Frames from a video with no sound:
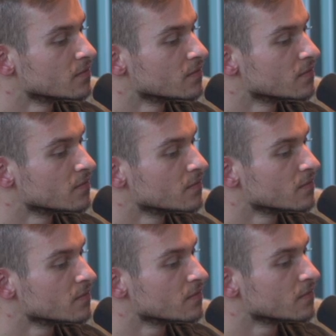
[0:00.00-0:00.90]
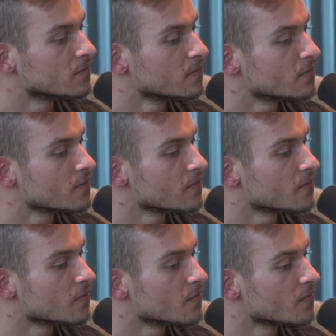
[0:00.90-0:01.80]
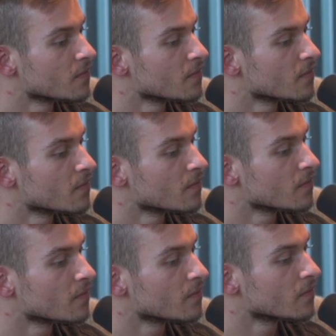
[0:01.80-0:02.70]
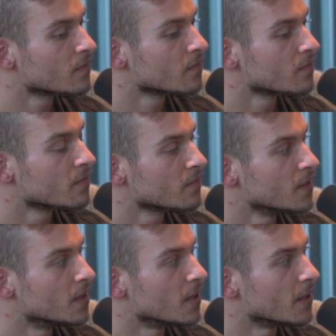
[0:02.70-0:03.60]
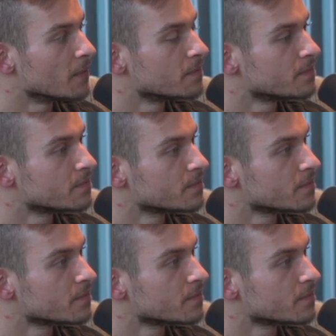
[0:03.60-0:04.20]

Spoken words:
No words are spoken by the person on screen.